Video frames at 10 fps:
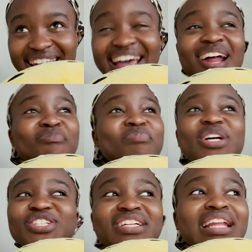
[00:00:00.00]
And I'm
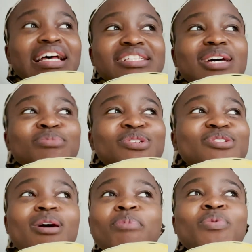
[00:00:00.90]
pretty sure the last time you
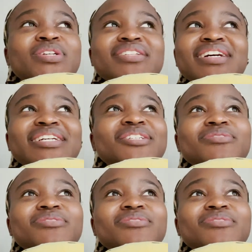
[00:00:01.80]
saw me was like